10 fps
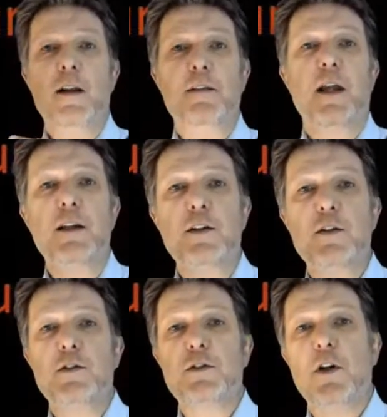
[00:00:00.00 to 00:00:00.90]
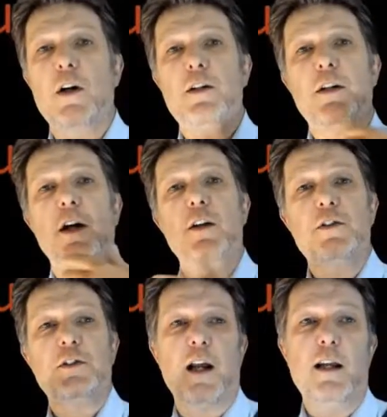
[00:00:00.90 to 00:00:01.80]
then you start
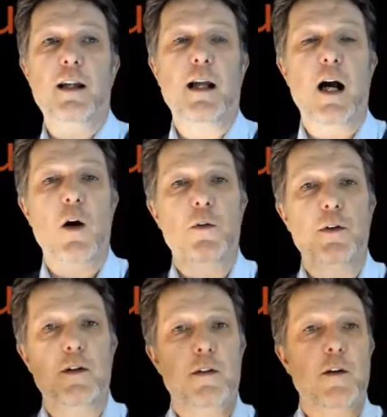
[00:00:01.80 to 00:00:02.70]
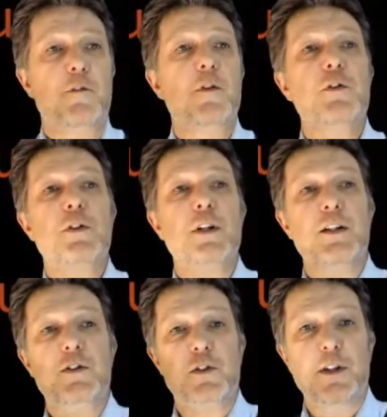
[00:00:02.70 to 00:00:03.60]
understanding how the future
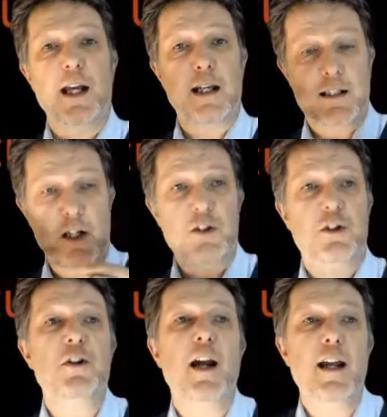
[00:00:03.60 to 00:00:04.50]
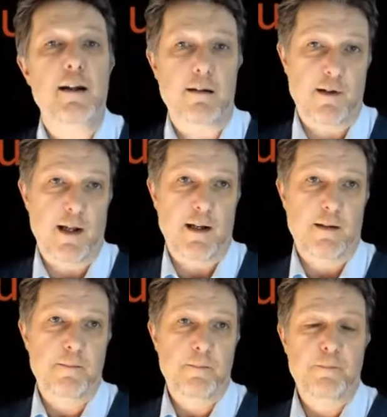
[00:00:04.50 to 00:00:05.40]
is created today already.